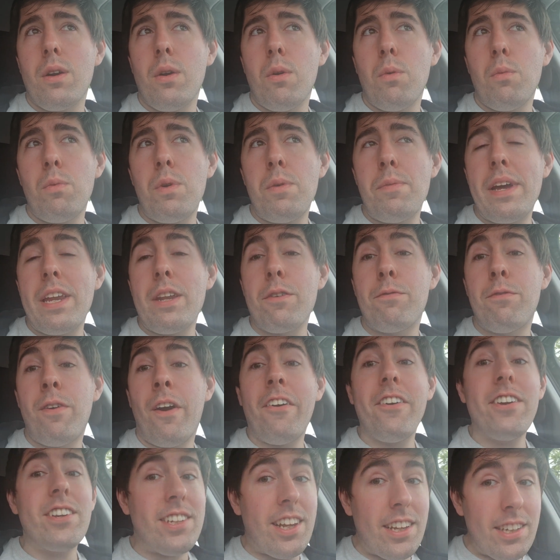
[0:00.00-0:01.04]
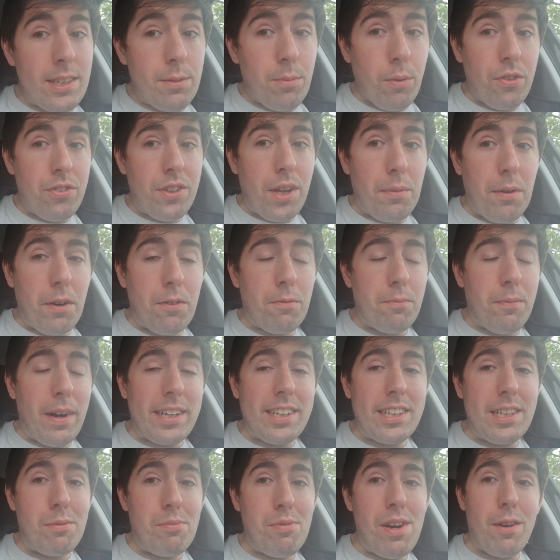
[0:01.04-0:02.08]
We made a very sensible stop off of
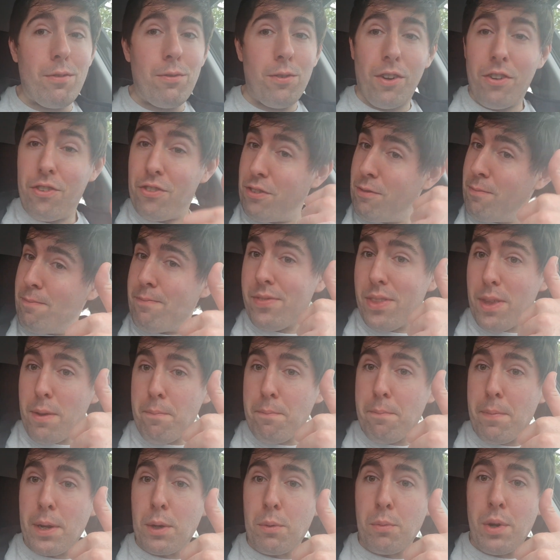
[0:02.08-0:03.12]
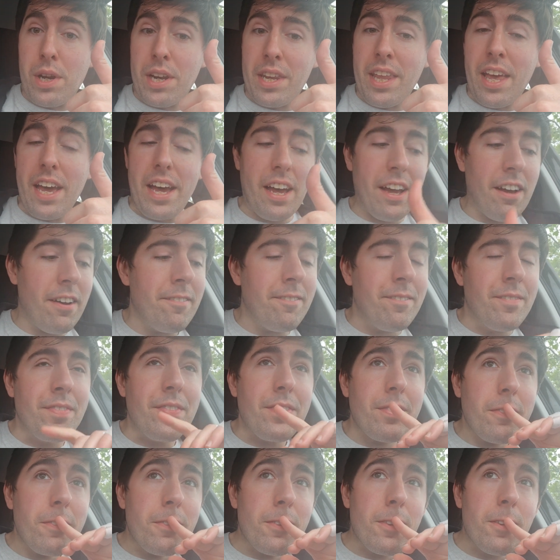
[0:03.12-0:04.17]
Mackie's breakfast. Big win there.
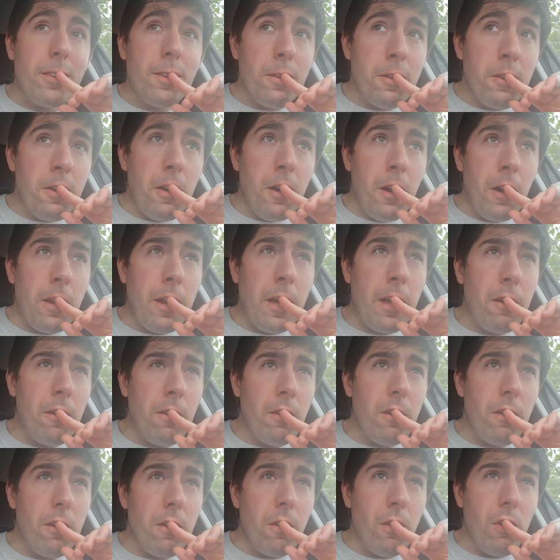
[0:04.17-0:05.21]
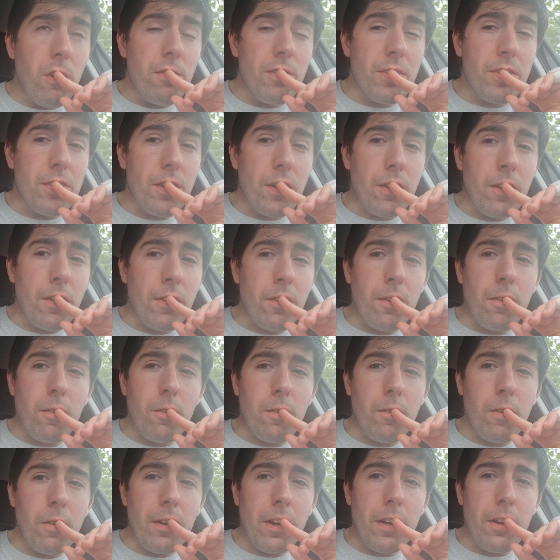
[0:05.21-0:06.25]
And then all of a sudden
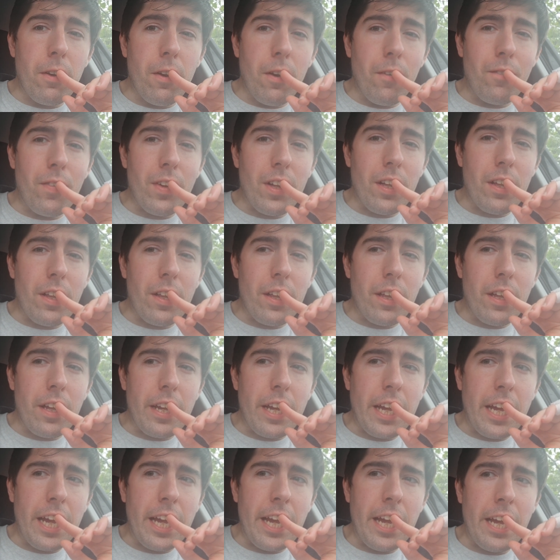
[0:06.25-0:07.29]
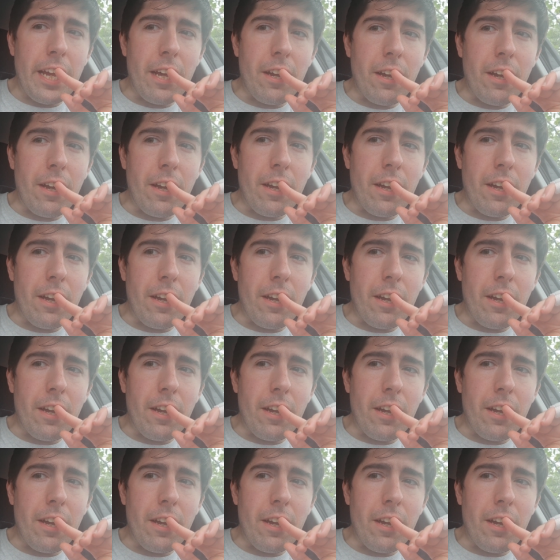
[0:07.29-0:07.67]
we've ended up here.